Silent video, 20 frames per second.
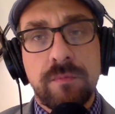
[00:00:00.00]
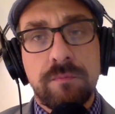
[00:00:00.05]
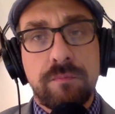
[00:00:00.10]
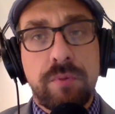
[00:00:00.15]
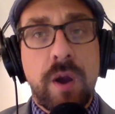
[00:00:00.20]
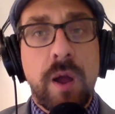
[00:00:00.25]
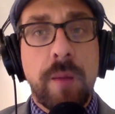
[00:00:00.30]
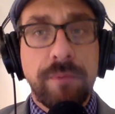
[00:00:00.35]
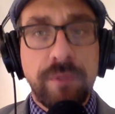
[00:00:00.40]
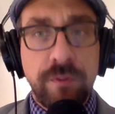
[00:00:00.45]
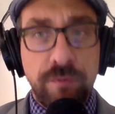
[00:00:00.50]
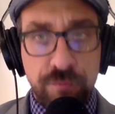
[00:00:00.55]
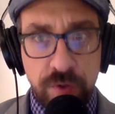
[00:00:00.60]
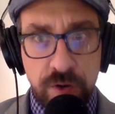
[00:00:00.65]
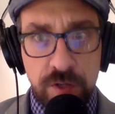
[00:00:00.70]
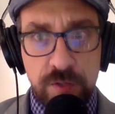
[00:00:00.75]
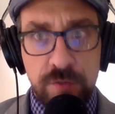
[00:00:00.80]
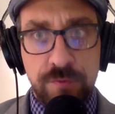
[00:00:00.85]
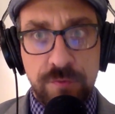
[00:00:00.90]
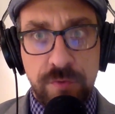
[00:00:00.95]
promptly
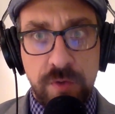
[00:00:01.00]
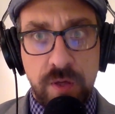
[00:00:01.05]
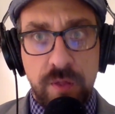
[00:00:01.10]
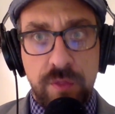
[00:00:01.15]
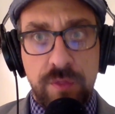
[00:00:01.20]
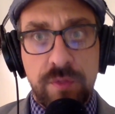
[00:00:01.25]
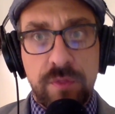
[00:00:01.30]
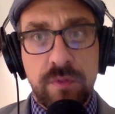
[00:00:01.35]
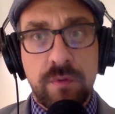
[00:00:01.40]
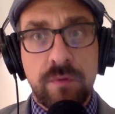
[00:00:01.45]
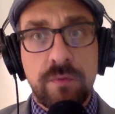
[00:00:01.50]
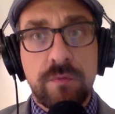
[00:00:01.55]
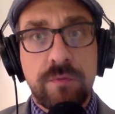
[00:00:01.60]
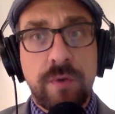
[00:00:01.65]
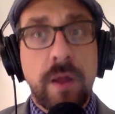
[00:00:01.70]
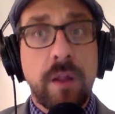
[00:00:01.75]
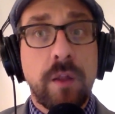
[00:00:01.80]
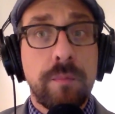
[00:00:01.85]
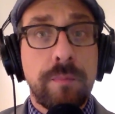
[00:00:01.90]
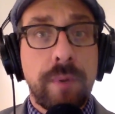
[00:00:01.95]
finished 5th,
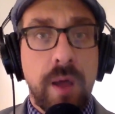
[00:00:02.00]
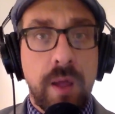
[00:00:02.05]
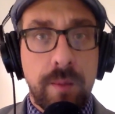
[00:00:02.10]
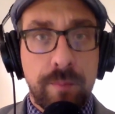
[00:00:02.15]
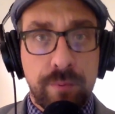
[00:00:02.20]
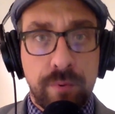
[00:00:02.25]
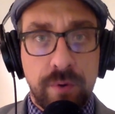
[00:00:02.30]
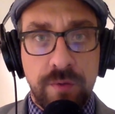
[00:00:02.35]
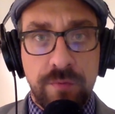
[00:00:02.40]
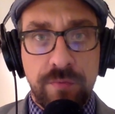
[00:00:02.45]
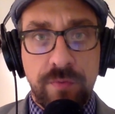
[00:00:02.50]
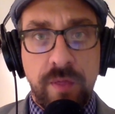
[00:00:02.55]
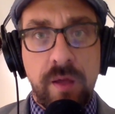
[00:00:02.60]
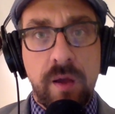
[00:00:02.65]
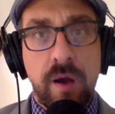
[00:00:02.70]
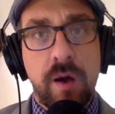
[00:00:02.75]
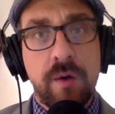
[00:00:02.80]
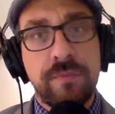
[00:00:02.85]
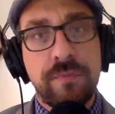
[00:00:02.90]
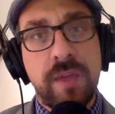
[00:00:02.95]
followed by a brief
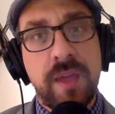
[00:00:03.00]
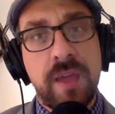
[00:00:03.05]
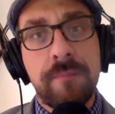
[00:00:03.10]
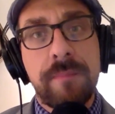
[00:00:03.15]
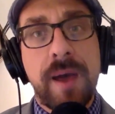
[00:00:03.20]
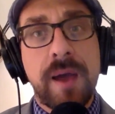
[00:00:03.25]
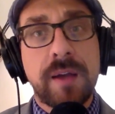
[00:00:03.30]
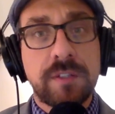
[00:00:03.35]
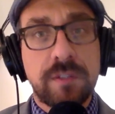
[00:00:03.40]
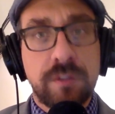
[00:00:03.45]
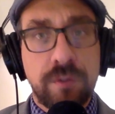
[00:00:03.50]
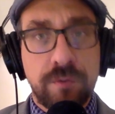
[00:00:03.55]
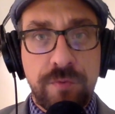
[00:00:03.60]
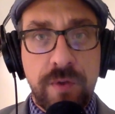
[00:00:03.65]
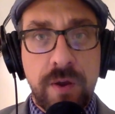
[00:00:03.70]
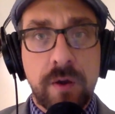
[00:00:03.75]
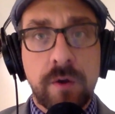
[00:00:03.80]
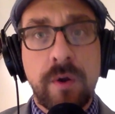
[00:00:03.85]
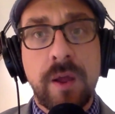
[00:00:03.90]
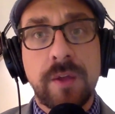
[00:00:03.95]
layoff. Came back to the
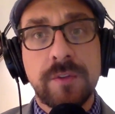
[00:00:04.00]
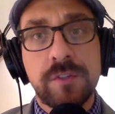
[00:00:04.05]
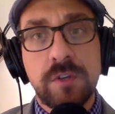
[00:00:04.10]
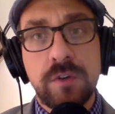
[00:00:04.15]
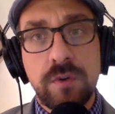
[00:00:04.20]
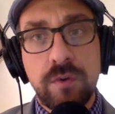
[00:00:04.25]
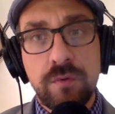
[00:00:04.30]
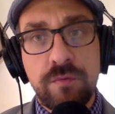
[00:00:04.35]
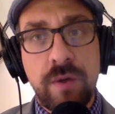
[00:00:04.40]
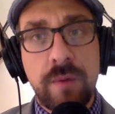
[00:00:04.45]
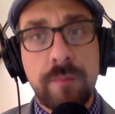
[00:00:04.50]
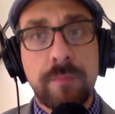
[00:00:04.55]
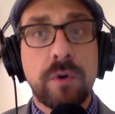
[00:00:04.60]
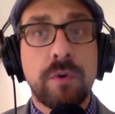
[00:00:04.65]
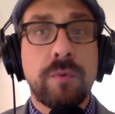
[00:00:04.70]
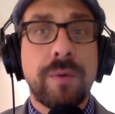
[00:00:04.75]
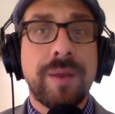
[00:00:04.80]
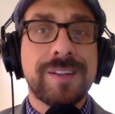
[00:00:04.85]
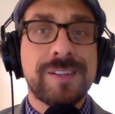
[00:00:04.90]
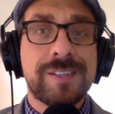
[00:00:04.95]
fairgrounds in November
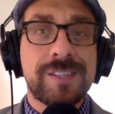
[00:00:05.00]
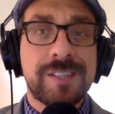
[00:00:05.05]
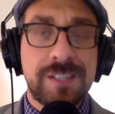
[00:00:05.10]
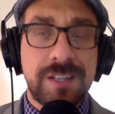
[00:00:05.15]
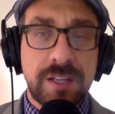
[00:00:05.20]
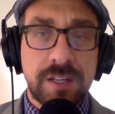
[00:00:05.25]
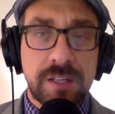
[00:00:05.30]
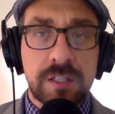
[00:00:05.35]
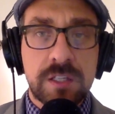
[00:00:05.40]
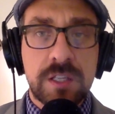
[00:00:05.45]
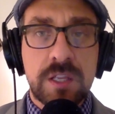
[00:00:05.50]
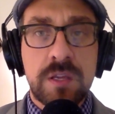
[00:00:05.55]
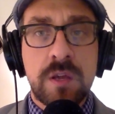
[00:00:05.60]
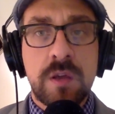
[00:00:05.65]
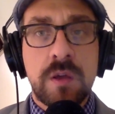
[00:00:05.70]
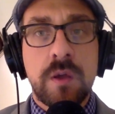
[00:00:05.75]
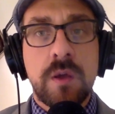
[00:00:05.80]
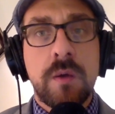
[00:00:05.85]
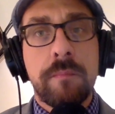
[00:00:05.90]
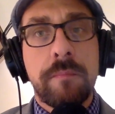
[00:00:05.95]
and ran 6th
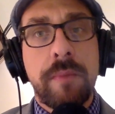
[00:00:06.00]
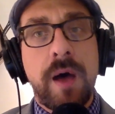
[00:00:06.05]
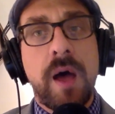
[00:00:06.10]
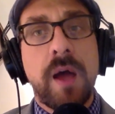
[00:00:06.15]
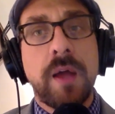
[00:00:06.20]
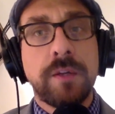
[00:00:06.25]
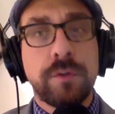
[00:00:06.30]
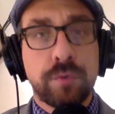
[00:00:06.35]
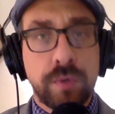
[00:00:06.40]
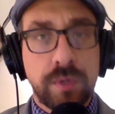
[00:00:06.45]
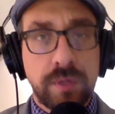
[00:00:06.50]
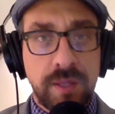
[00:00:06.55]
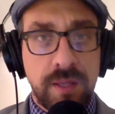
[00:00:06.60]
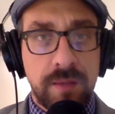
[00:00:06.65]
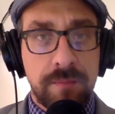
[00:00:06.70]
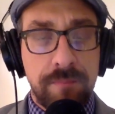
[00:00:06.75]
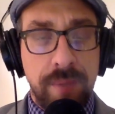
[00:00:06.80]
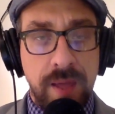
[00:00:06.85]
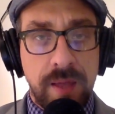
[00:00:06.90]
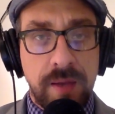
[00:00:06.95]
behind Greeley
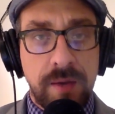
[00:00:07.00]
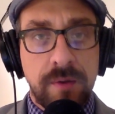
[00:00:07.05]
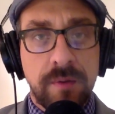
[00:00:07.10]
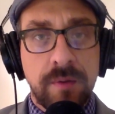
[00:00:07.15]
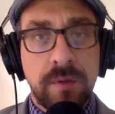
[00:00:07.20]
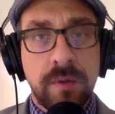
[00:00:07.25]
and Ben.